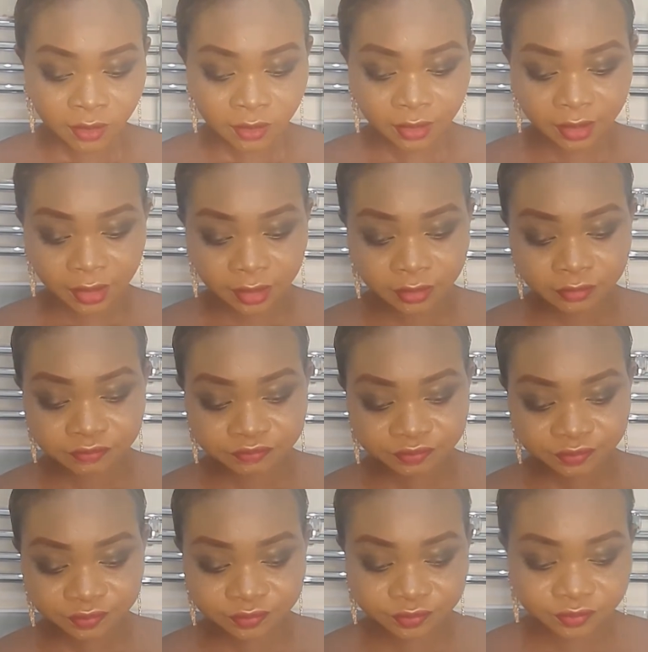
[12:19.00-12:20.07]
Okay?
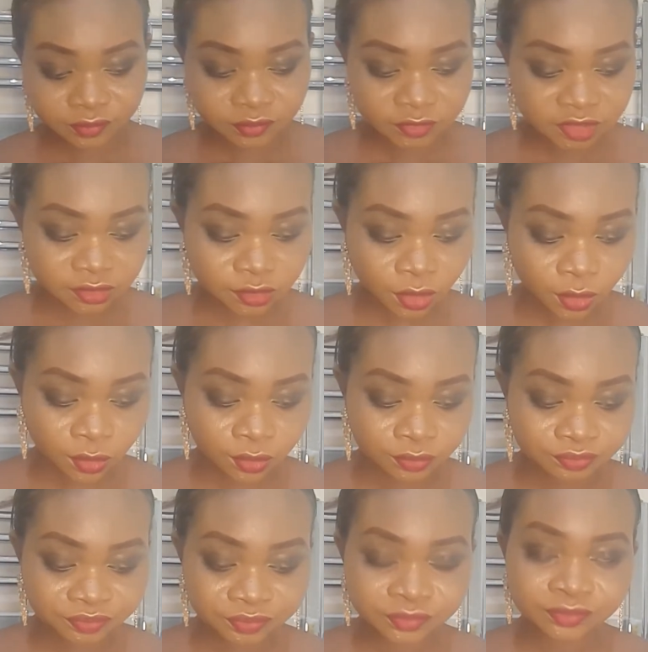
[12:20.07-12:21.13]
So
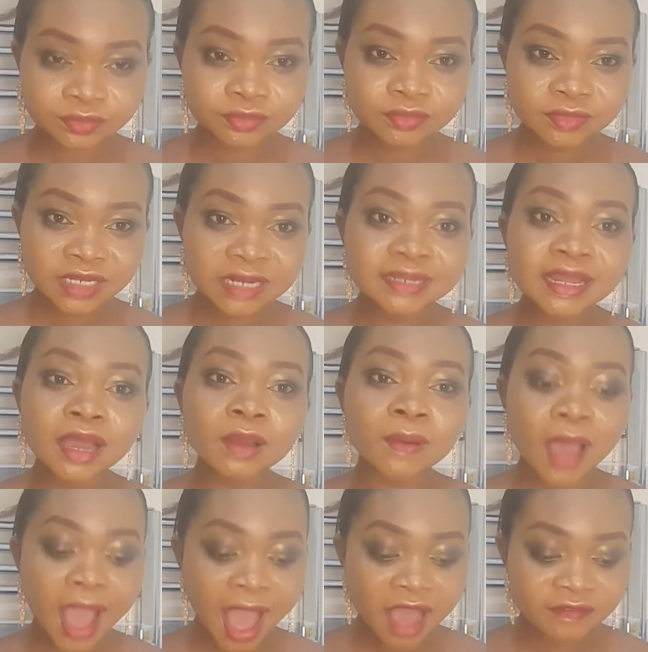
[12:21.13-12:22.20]
now
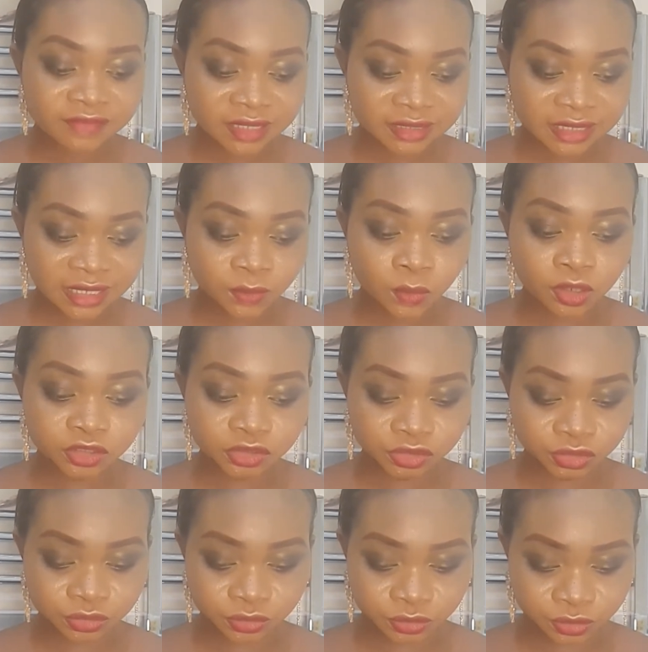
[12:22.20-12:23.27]
after that, what
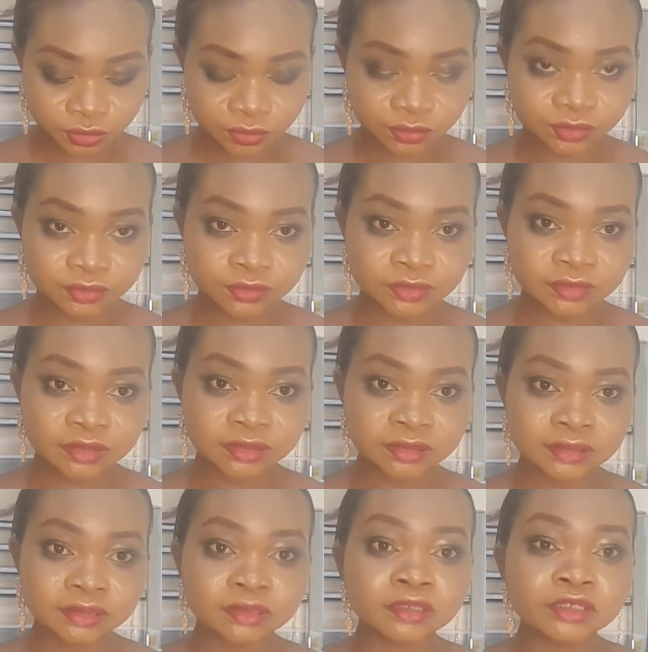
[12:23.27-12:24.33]
do?
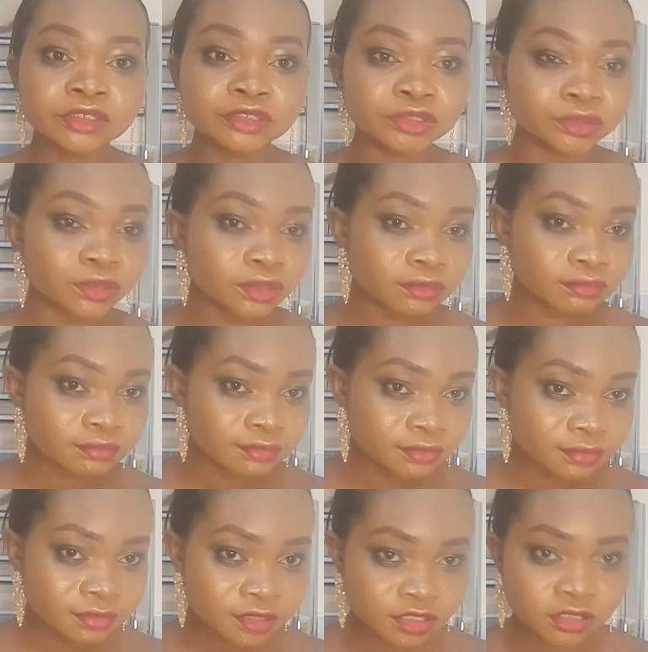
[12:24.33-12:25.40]
You
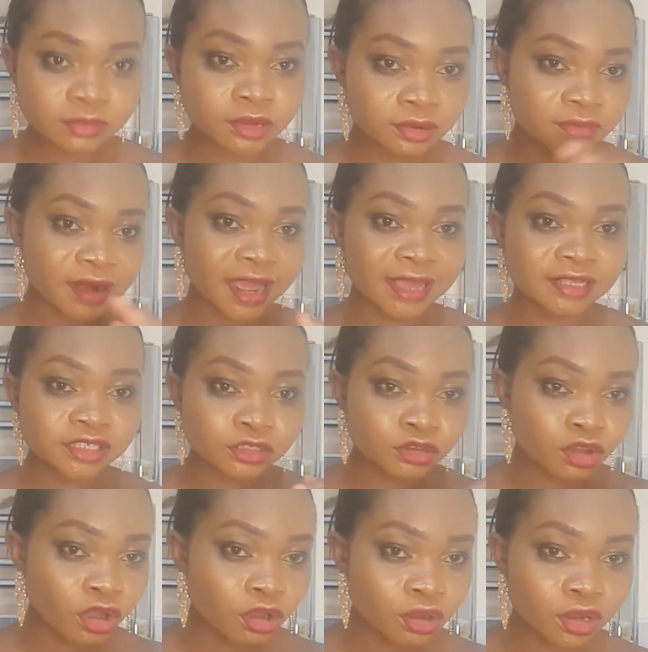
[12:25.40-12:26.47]
summarize, you
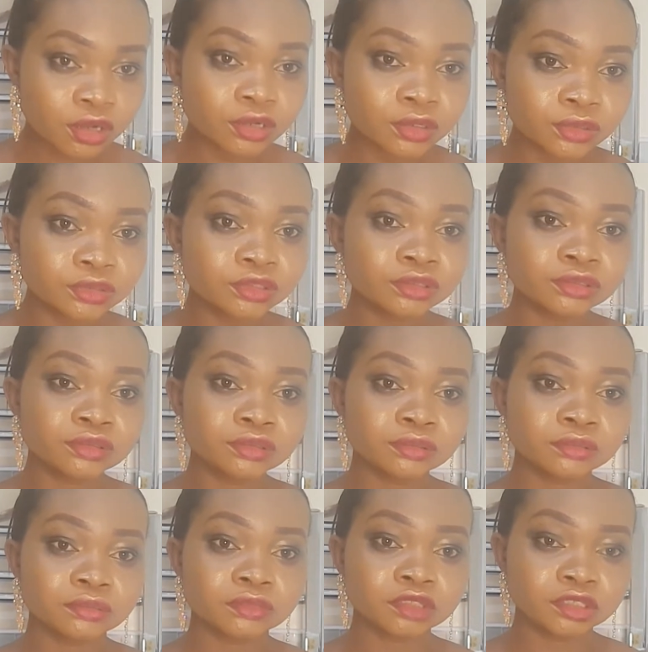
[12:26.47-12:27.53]
conclude
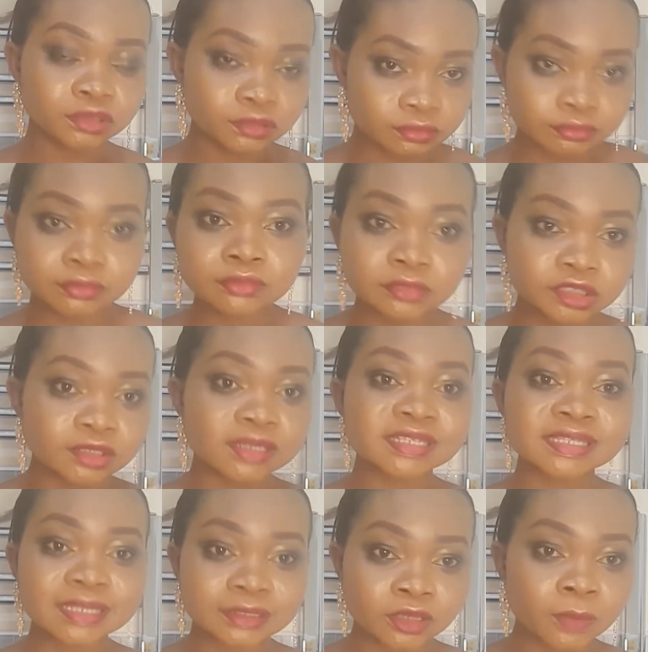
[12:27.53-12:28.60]

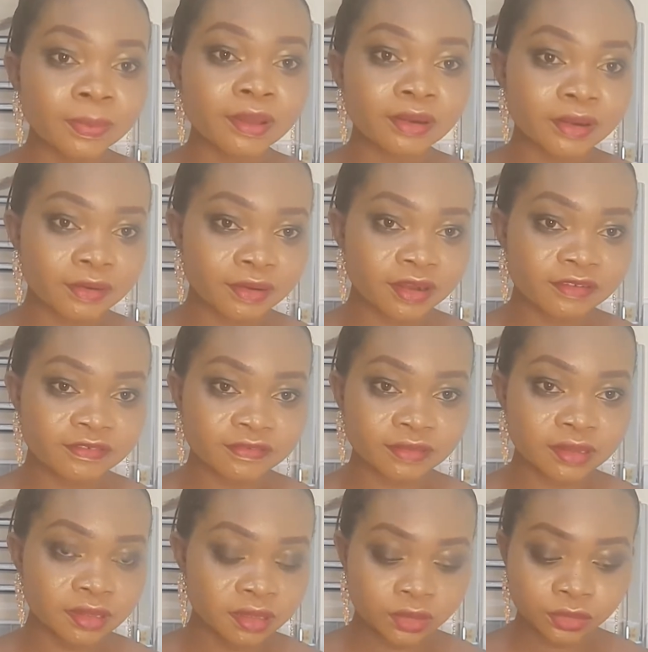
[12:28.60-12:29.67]
your paragraph.
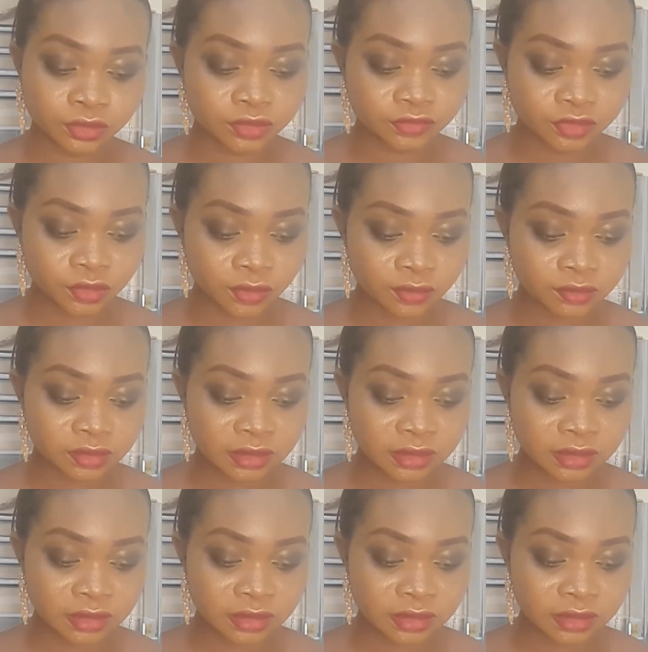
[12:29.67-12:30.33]
You're done.